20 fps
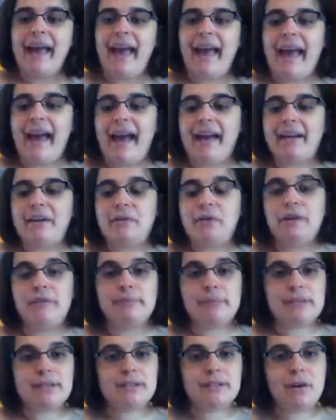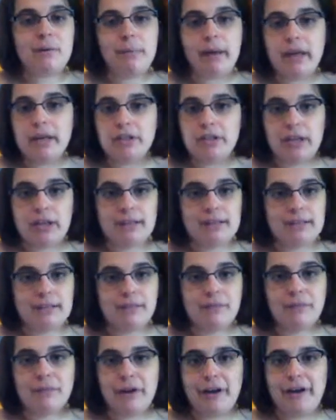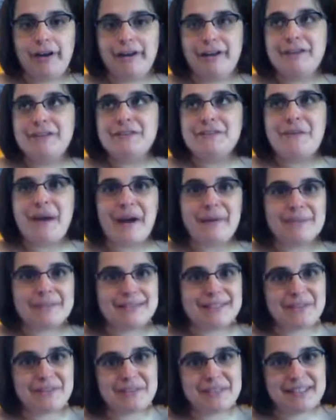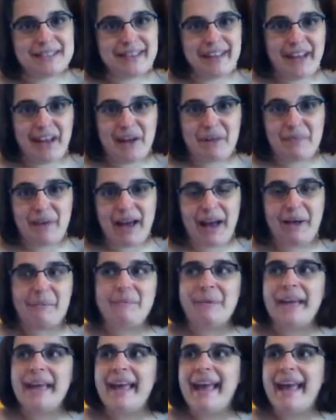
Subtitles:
and who have been so patient for new episodes to come up.